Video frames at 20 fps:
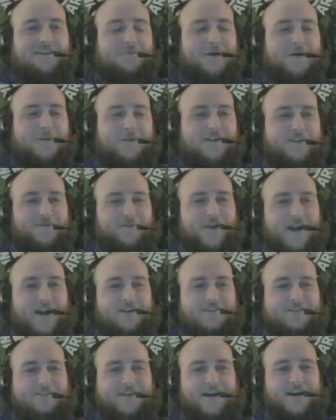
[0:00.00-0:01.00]
Moen and
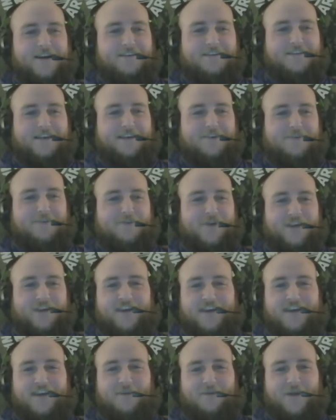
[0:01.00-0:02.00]
Rock's cocktail
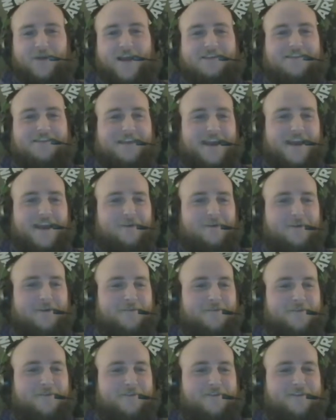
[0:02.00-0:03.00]
drinking and ranting
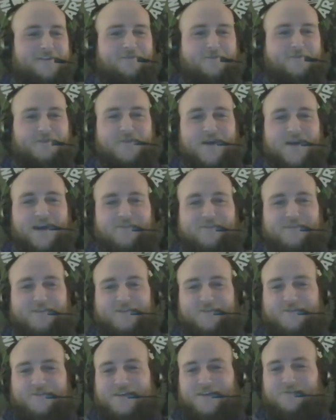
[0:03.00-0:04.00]
hour, which, if you haven't
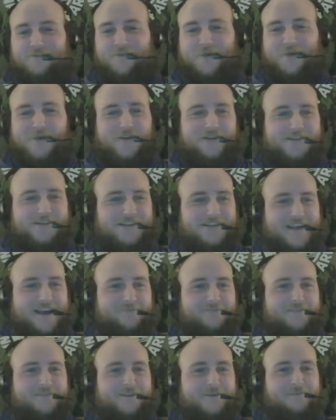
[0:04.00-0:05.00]
tuned in for, is an
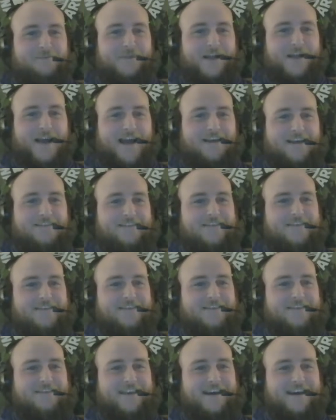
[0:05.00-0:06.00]
absolute blast.
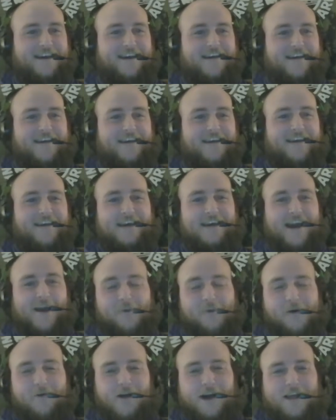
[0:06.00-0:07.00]
It's I
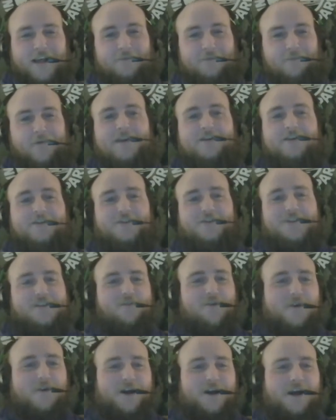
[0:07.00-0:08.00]
won't call it PG.
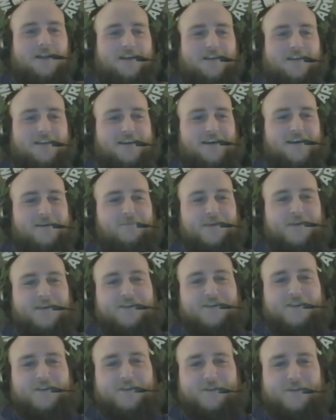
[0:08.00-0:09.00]
We'll call it
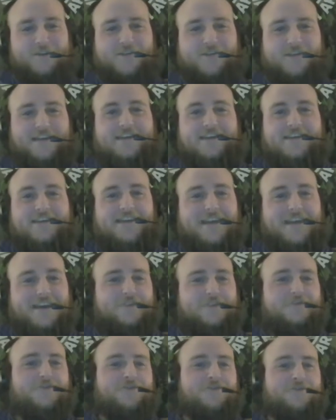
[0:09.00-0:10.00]

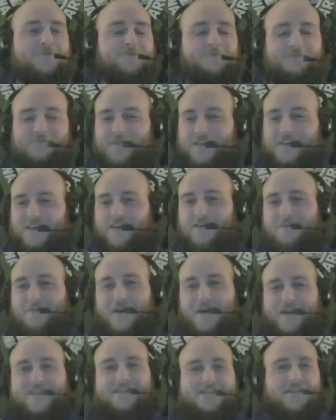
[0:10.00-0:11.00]
PG-13-ish.
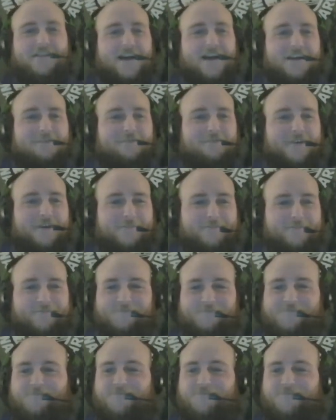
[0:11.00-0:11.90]
But it's a lot of fun.